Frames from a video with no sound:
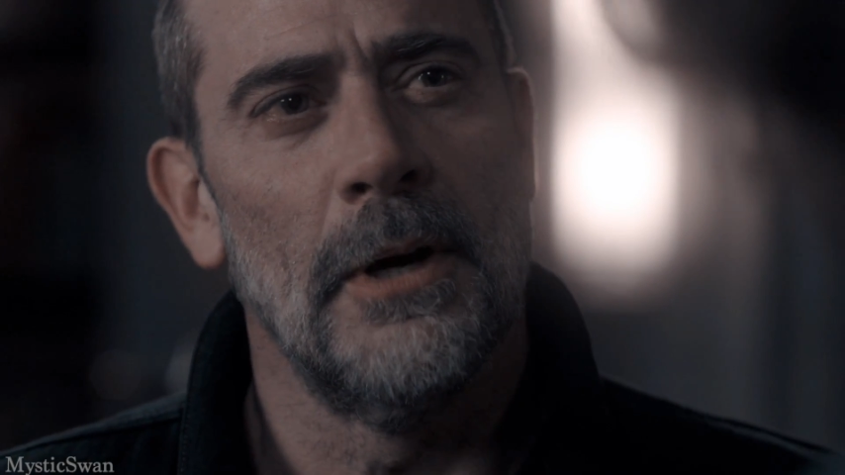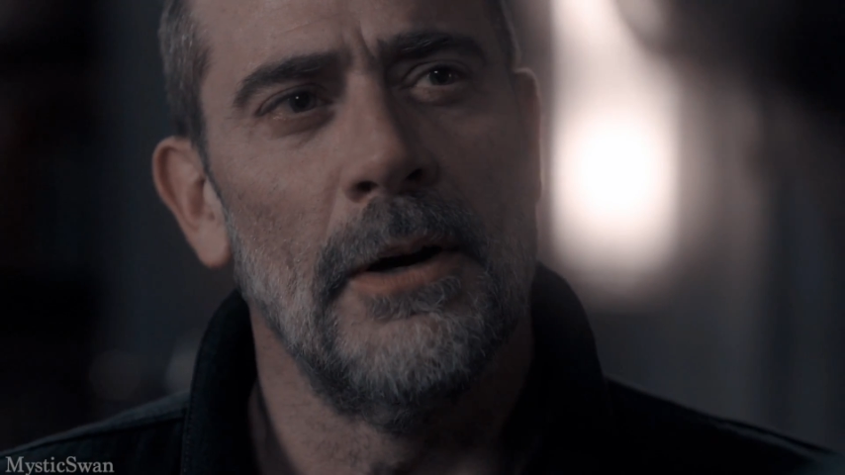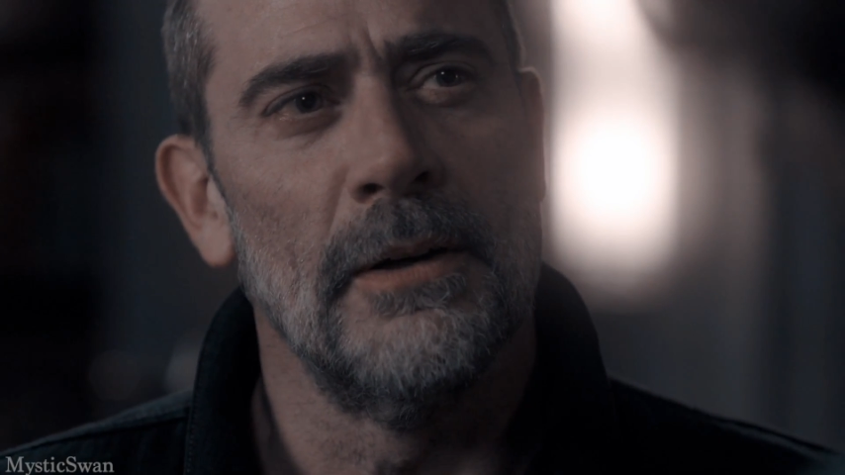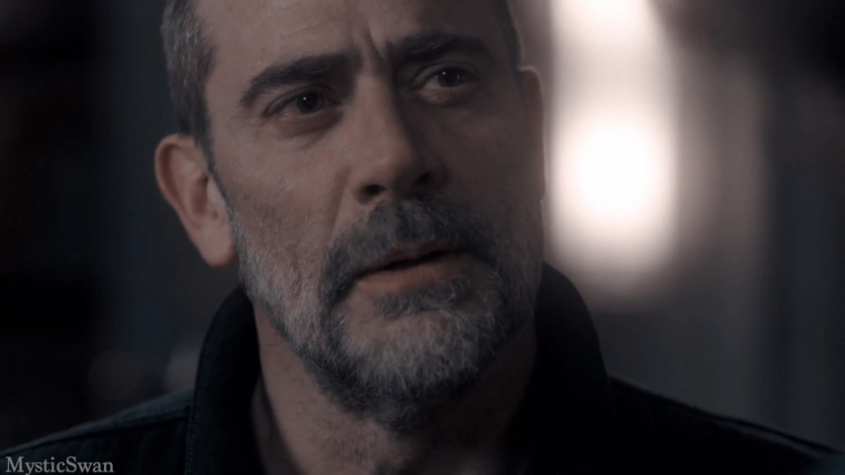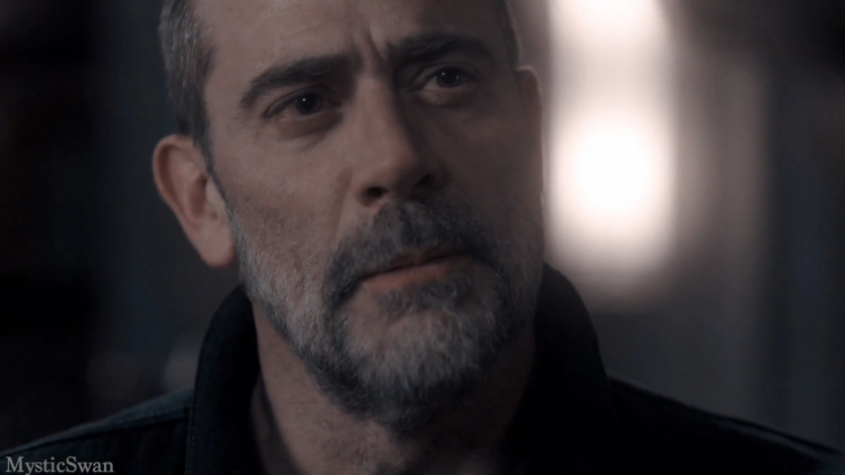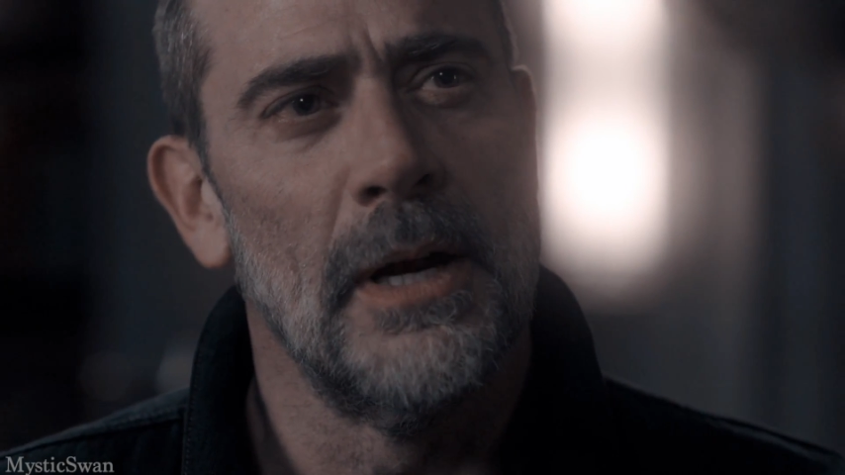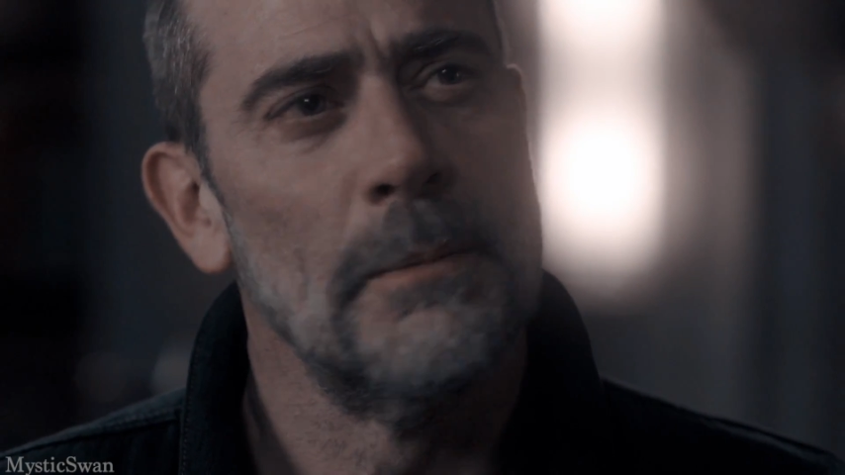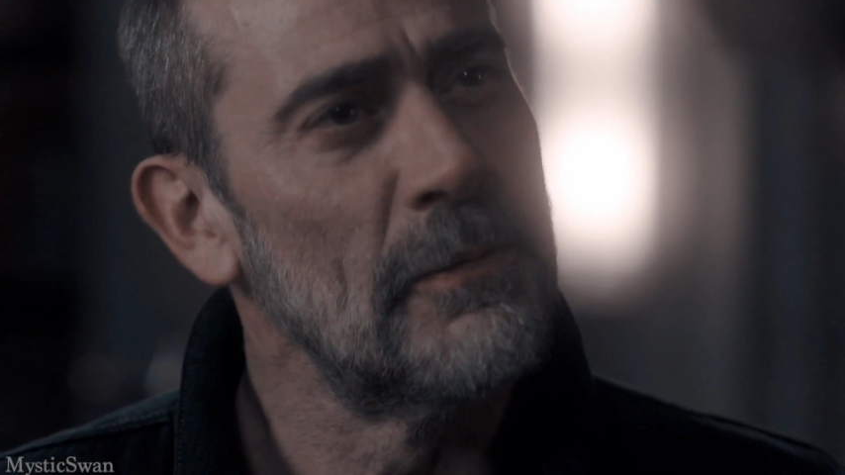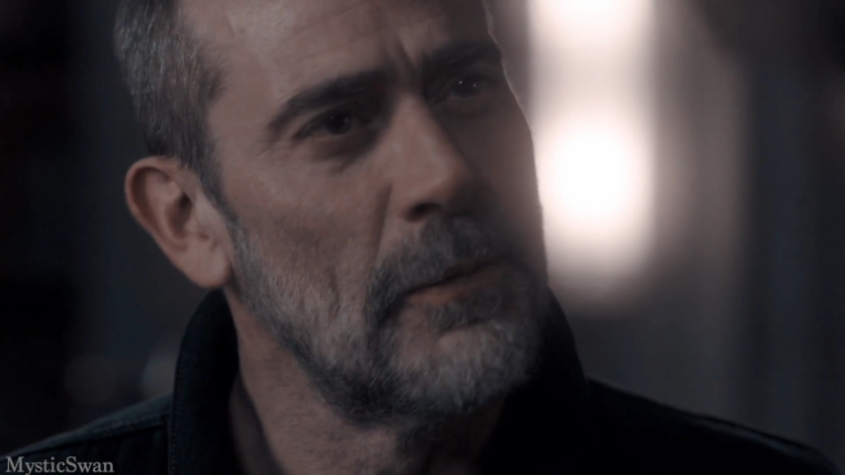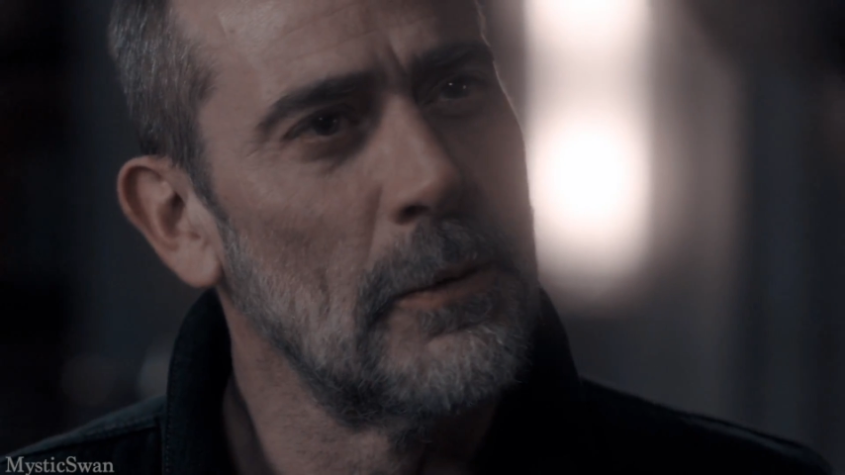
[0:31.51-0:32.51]
talking about
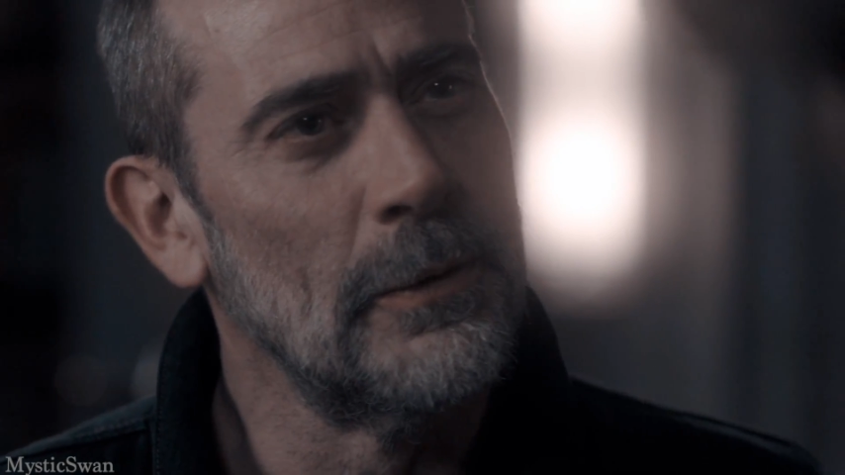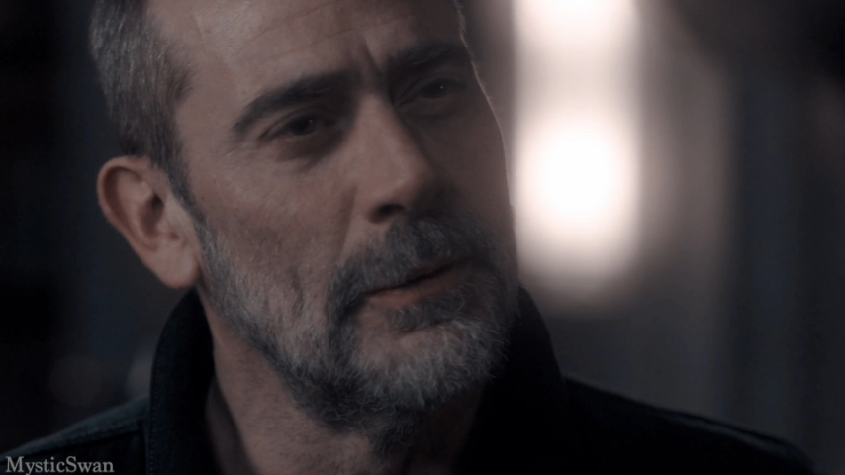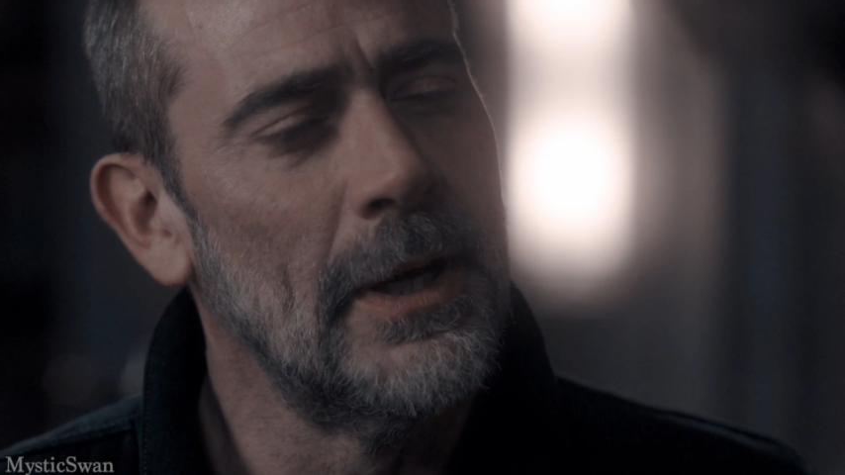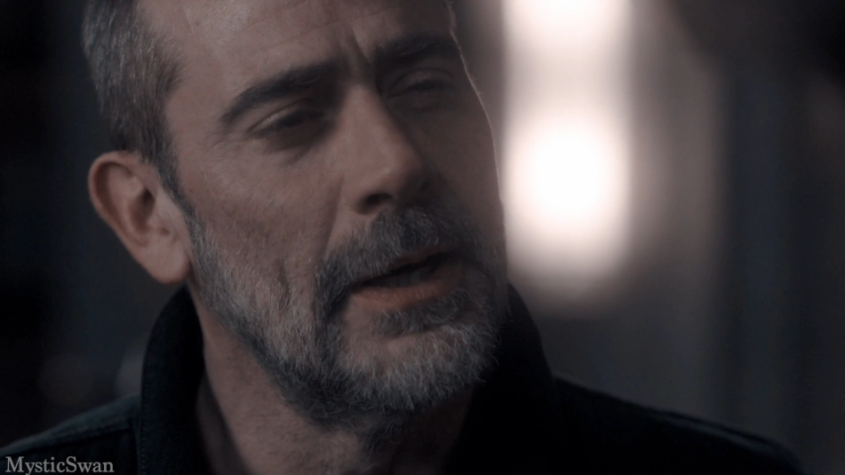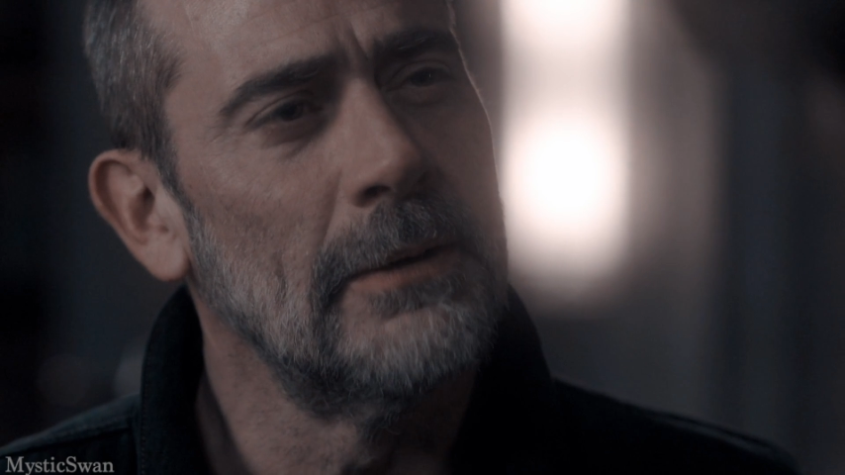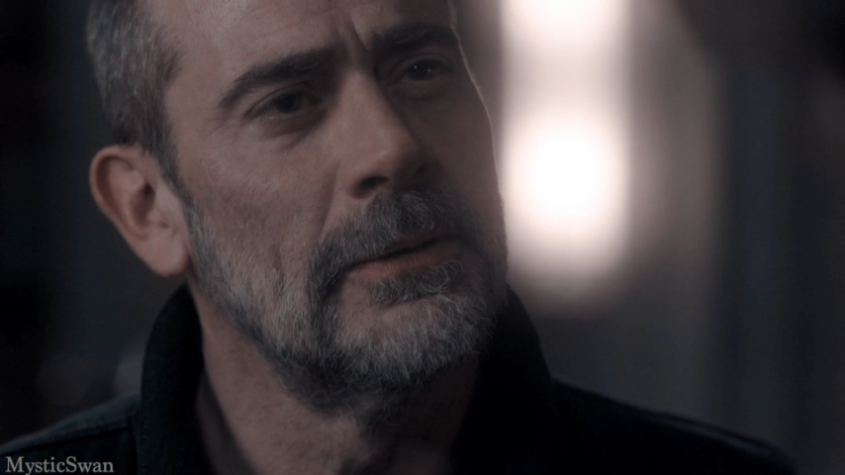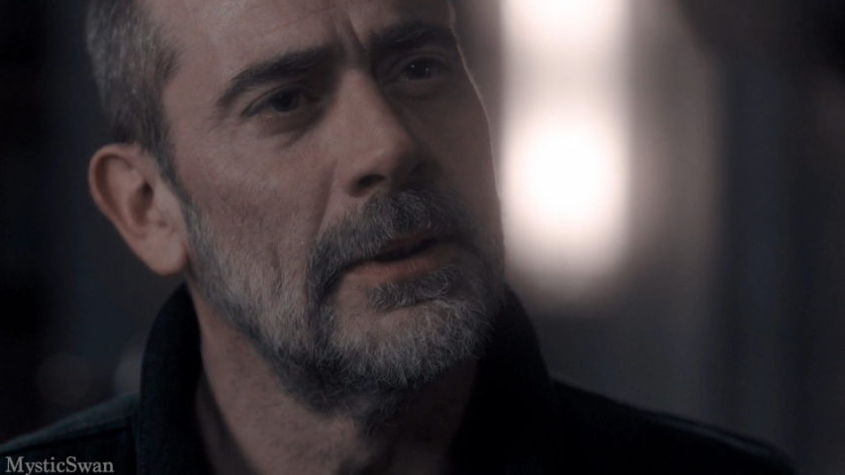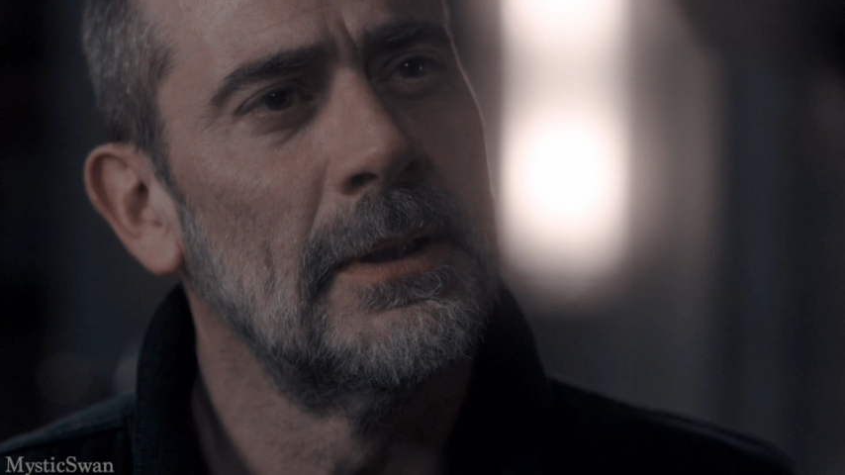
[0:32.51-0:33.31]
it before you left.